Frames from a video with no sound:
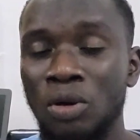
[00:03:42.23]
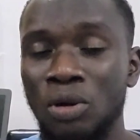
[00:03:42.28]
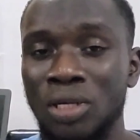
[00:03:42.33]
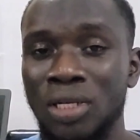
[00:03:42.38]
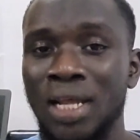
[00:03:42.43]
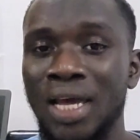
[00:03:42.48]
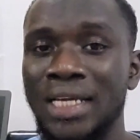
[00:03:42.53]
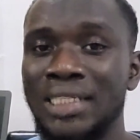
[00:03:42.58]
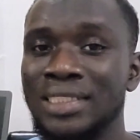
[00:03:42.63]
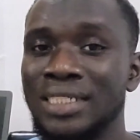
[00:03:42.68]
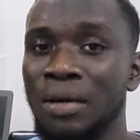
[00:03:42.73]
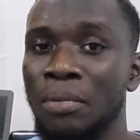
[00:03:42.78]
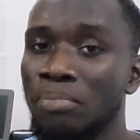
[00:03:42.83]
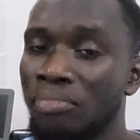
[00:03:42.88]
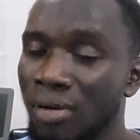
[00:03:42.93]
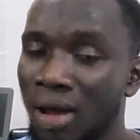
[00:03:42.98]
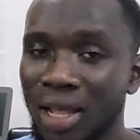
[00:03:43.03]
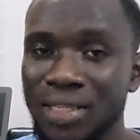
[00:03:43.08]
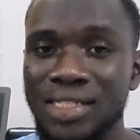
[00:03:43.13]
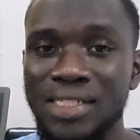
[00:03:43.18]
online there,
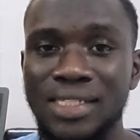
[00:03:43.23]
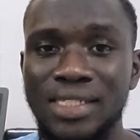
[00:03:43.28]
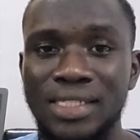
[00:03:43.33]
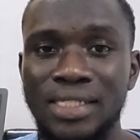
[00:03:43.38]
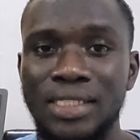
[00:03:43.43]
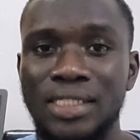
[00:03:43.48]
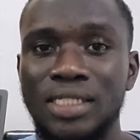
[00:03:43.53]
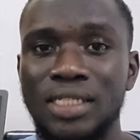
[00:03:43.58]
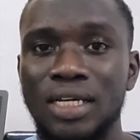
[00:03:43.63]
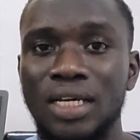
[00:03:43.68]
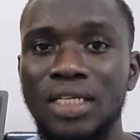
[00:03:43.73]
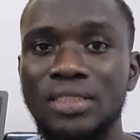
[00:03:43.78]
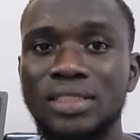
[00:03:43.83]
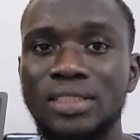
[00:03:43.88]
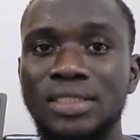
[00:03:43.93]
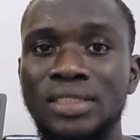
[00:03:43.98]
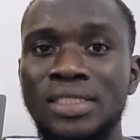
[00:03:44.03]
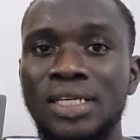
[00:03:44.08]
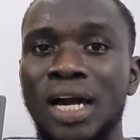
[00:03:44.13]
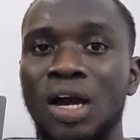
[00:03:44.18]
practice it.
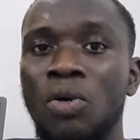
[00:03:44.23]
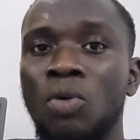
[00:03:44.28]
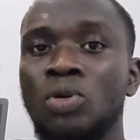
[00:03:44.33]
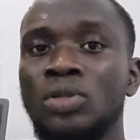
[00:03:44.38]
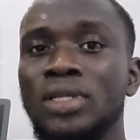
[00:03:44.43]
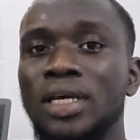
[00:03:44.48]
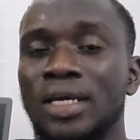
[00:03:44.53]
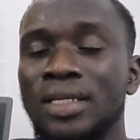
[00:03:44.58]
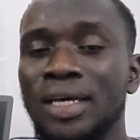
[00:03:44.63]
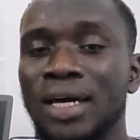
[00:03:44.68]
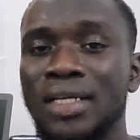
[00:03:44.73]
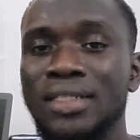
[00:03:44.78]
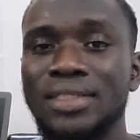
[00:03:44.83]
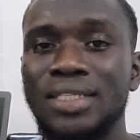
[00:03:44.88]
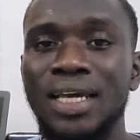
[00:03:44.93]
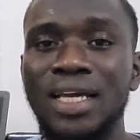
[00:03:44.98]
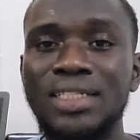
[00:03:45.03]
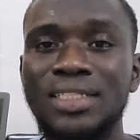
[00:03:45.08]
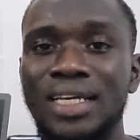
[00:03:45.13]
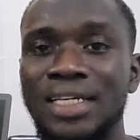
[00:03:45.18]
There are
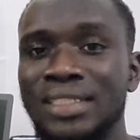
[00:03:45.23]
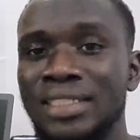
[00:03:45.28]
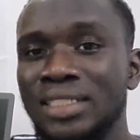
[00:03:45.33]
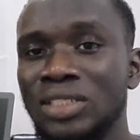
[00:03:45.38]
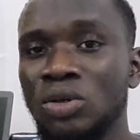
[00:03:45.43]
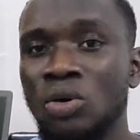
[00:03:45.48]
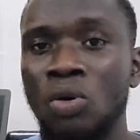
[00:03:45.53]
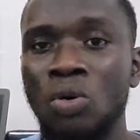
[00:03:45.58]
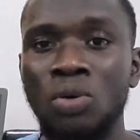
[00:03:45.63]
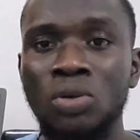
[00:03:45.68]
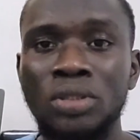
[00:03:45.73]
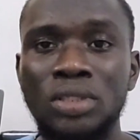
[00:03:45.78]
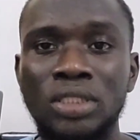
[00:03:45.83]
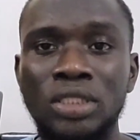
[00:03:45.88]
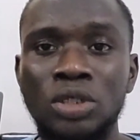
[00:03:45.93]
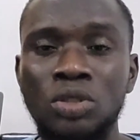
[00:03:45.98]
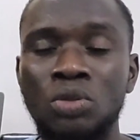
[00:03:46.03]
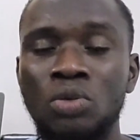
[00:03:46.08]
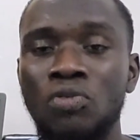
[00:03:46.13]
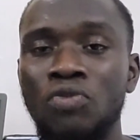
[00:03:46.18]
text editors,
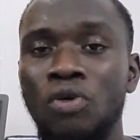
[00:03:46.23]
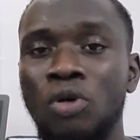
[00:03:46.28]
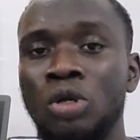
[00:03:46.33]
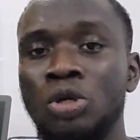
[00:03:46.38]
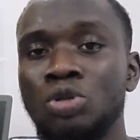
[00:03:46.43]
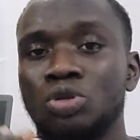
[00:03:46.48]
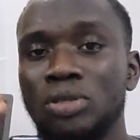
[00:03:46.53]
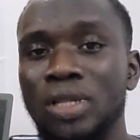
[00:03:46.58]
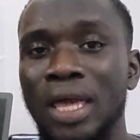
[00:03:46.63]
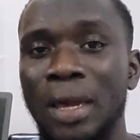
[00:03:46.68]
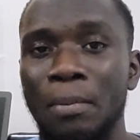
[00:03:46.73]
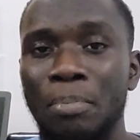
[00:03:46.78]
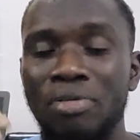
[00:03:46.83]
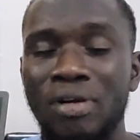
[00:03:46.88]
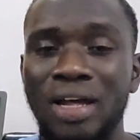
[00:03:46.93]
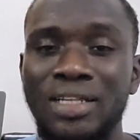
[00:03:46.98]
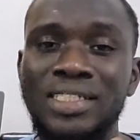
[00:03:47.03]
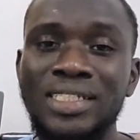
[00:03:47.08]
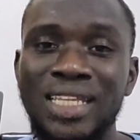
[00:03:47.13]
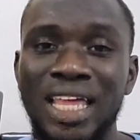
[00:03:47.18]
for you to
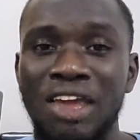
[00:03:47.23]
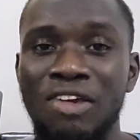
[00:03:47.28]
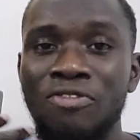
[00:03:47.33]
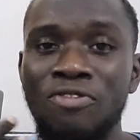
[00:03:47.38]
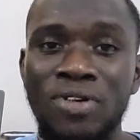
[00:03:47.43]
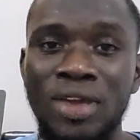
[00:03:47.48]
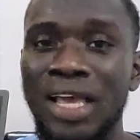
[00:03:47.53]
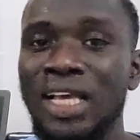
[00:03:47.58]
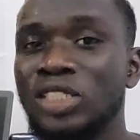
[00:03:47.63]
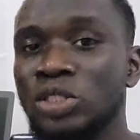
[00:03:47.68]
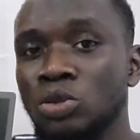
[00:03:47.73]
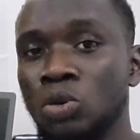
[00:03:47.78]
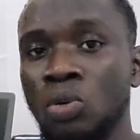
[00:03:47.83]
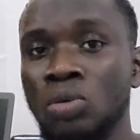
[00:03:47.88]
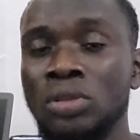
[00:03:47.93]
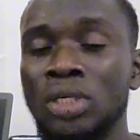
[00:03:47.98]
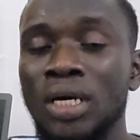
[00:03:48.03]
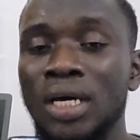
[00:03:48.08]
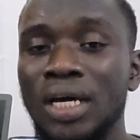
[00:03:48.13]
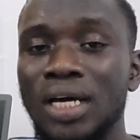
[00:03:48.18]
practice, like VS
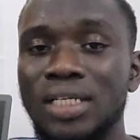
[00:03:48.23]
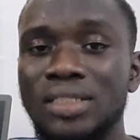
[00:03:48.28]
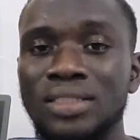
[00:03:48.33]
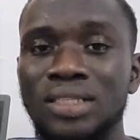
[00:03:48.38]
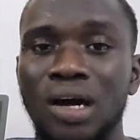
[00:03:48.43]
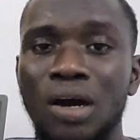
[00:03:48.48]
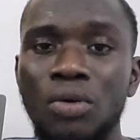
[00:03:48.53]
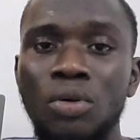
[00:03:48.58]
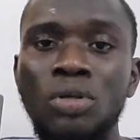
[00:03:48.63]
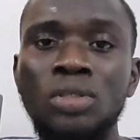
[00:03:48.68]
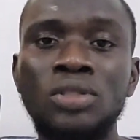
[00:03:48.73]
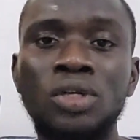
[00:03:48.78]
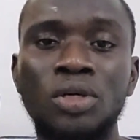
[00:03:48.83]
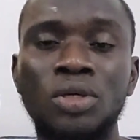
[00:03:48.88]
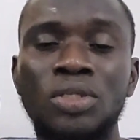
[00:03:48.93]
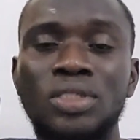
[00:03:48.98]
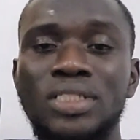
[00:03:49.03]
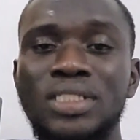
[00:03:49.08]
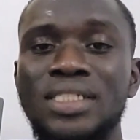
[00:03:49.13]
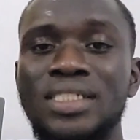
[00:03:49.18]
Code. Download it on
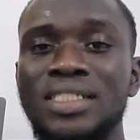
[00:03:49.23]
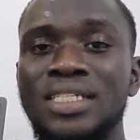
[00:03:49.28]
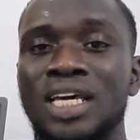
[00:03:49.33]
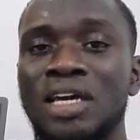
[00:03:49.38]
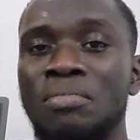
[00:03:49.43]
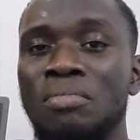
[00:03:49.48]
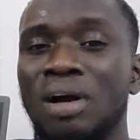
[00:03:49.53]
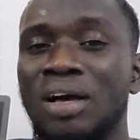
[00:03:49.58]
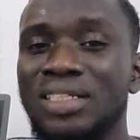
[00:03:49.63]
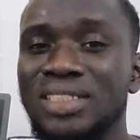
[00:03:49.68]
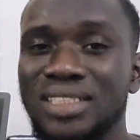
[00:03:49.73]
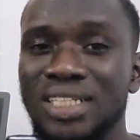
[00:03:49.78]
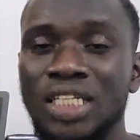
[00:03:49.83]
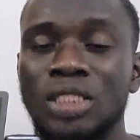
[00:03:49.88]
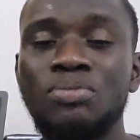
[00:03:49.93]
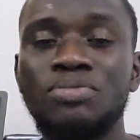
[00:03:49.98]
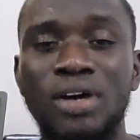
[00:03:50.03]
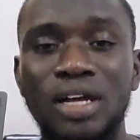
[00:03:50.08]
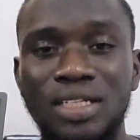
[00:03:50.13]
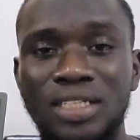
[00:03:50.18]
your system and start
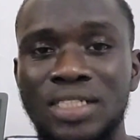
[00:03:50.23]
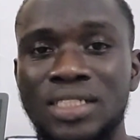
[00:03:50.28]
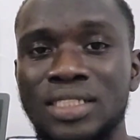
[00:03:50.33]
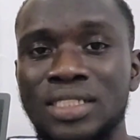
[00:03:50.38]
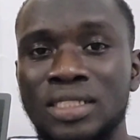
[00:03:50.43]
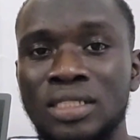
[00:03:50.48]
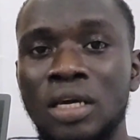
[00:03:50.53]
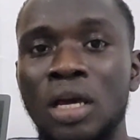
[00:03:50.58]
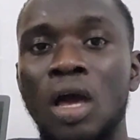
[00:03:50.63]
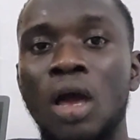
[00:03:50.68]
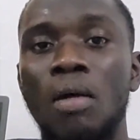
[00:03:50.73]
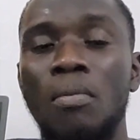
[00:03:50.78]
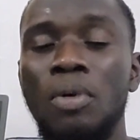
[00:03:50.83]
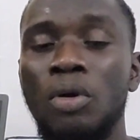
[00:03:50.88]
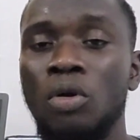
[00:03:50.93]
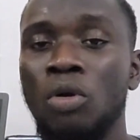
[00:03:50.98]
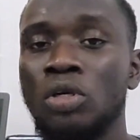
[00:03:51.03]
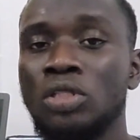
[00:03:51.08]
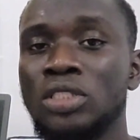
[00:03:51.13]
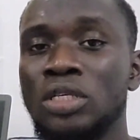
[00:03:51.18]
practicing.
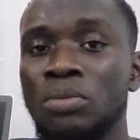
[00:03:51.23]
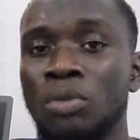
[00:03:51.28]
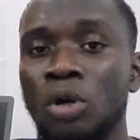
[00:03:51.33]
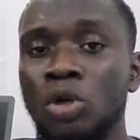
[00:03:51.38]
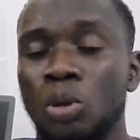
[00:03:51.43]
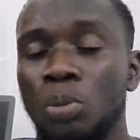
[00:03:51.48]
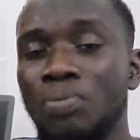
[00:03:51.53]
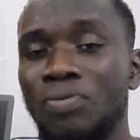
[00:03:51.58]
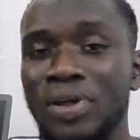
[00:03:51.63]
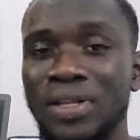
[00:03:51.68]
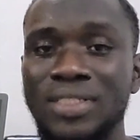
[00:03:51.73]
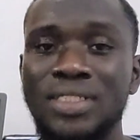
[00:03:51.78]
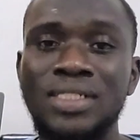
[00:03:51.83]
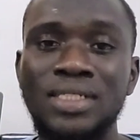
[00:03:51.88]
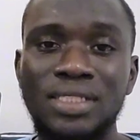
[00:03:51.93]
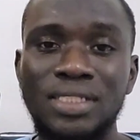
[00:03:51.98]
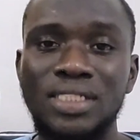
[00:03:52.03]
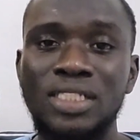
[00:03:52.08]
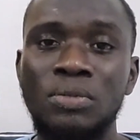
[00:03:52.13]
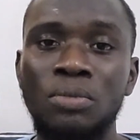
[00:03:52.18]
Because the more you
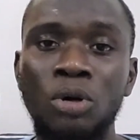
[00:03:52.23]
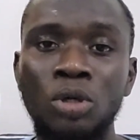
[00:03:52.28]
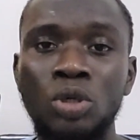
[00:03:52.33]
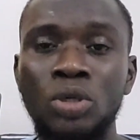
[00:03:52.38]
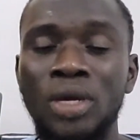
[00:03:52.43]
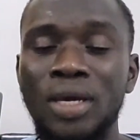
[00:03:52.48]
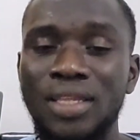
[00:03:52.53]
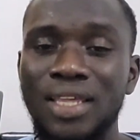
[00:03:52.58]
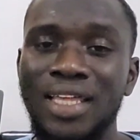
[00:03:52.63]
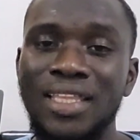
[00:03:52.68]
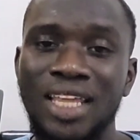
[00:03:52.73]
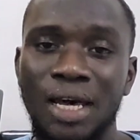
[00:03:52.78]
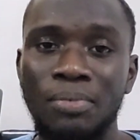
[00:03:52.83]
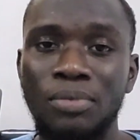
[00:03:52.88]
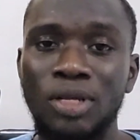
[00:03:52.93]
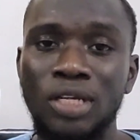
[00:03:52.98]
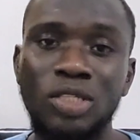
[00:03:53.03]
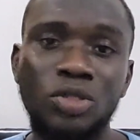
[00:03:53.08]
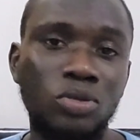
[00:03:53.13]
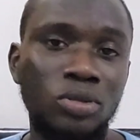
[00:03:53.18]
practice, the more you get
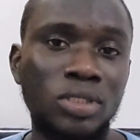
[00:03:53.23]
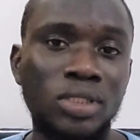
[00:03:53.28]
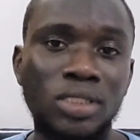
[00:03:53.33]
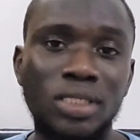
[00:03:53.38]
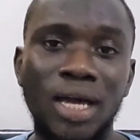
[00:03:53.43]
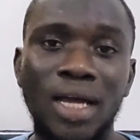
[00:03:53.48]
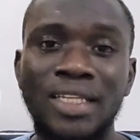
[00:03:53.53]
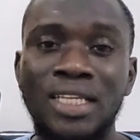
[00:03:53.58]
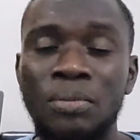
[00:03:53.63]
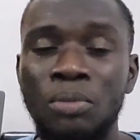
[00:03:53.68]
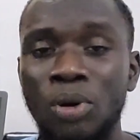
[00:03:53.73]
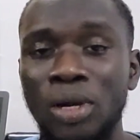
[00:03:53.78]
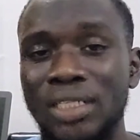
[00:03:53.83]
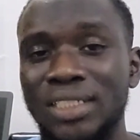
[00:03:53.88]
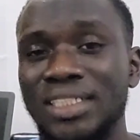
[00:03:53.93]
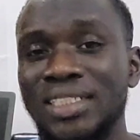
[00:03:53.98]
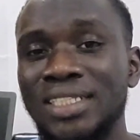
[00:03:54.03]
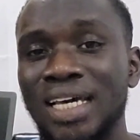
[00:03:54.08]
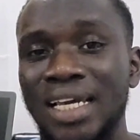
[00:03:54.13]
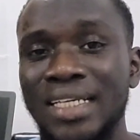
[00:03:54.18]
adapted to it, and the more it
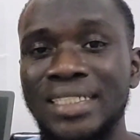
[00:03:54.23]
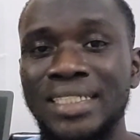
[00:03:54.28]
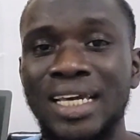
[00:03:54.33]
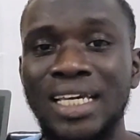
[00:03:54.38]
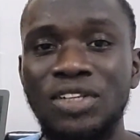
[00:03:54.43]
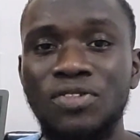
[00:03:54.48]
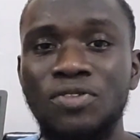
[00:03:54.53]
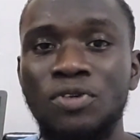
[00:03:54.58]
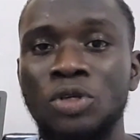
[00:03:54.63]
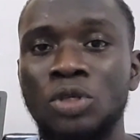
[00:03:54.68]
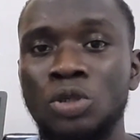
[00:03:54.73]
easier it gets for